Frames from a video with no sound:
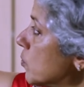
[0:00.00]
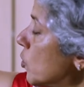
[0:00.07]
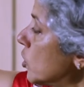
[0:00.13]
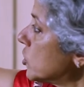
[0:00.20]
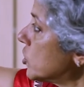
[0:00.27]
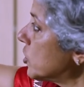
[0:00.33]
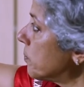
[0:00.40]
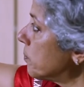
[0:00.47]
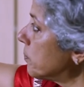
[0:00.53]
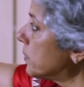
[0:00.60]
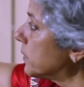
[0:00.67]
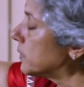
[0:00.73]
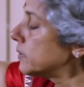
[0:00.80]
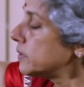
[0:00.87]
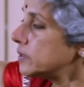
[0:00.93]
small chip,
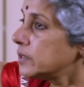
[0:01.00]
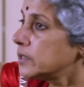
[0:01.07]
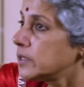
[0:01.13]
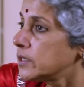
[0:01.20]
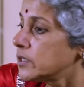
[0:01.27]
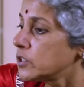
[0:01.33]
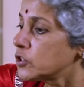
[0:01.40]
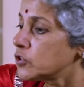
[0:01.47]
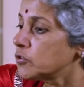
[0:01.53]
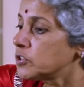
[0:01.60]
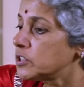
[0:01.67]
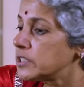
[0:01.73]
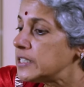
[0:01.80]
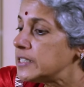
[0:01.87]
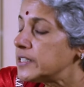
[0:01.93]
so
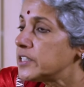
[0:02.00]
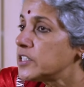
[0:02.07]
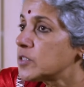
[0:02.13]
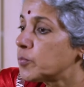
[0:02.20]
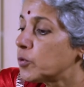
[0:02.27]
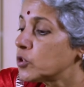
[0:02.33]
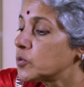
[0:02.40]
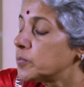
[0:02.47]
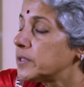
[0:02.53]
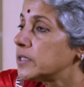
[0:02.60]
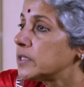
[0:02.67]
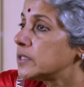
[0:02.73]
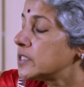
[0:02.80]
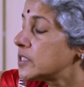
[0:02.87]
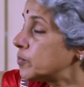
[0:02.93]
it's easy disposable
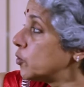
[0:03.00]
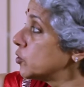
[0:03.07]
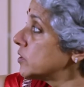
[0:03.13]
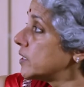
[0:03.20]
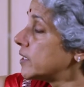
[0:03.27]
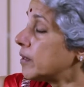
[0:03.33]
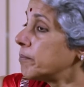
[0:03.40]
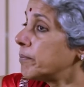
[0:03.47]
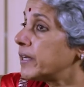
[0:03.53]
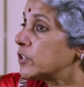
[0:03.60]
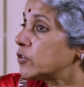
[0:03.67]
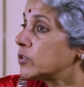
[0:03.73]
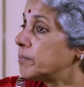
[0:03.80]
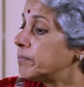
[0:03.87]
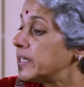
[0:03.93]
disposal
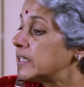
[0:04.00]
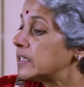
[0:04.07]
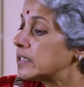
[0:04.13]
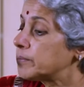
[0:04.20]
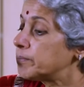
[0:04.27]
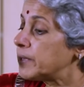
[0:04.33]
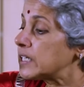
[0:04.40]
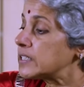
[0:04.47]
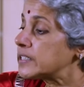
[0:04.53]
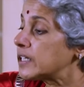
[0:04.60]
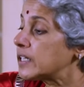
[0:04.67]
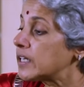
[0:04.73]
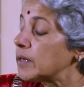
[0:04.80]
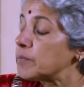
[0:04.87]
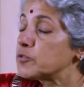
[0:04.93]
compared to the big
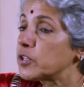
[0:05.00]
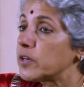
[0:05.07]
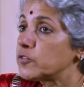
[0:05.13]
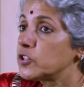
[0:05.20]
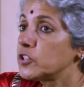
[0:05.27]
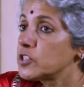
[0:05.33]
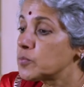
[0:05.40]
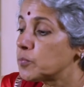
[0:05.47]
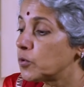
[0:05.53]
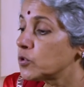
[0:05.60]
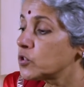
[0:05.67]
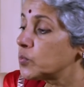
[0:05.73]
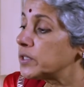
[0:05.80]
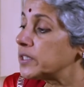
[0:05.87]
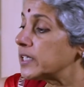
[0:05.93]
plastic cups you have to
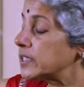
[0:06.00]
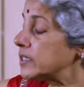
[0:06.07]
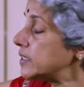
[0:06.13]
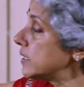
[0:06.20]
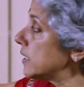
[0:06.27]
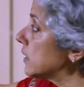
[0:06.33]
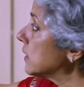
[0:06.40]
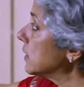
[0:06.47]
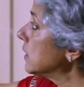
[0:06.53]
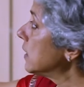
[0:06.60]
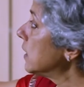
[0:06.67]
dispose with the other thing.